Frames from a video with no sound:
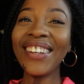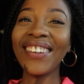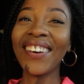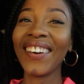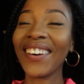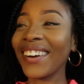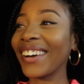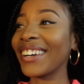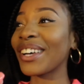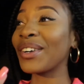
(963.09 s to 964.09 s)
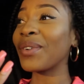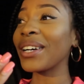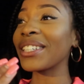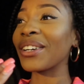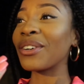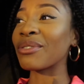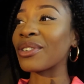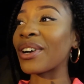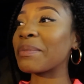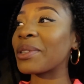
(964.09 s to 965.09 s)
No, because I would watch a lot of
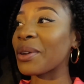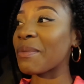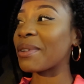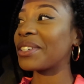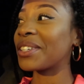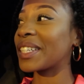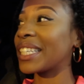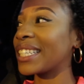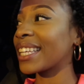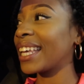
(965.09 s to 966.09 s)
crime documentaries.